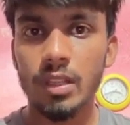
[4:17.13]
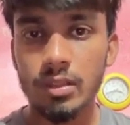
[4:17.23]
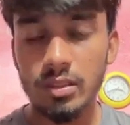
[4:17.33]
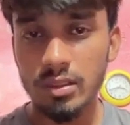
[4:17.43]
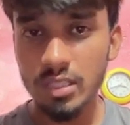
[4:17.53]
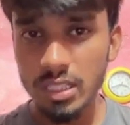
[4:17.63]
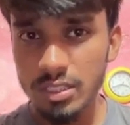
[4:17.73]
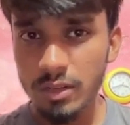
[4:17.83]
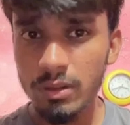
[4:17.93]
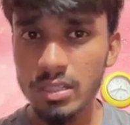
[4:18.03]
This
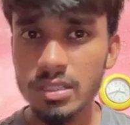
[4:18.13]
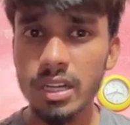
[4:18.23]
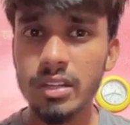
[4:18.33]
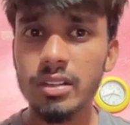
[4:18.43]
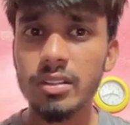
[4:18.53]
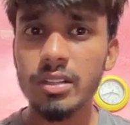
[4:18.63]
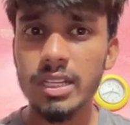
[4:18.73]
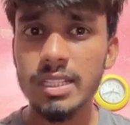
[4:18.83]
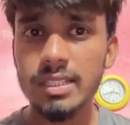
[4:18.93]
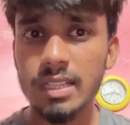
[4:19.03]
double standard
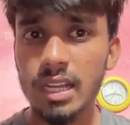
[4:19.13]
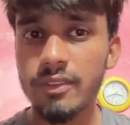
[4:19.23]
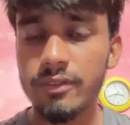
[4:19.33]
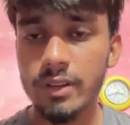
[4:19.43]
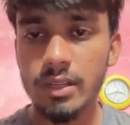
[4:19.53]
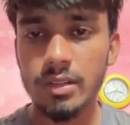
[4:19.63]
is unfair